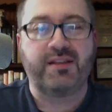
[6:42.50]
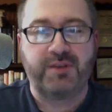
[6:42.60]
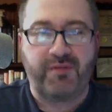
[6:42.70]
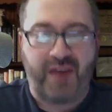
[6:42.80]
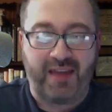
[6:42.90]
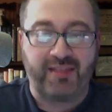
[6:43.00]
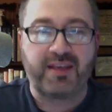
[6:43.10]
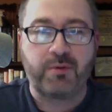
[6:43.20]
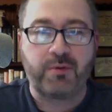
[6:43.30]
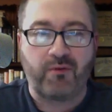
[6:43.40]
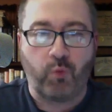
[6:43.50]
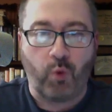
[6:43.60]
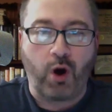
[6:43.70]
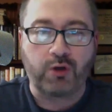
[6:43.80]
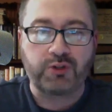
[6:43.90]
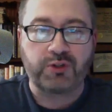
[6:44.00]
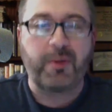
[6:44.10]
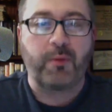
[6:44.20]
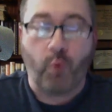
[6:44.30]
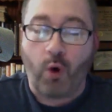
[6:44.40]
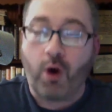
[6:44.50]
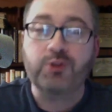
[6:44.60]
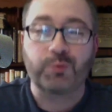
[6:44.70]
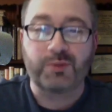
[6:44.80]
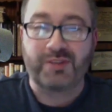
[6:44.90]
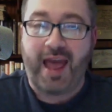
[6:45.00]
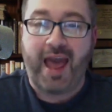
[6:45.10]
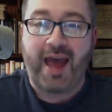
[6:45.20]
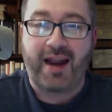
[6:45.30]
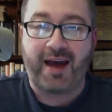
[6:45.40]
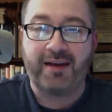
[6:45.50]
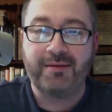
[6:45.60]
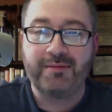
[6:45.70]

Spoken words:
you have Henley, you have Walsh. I mean, Walsh was an add-on.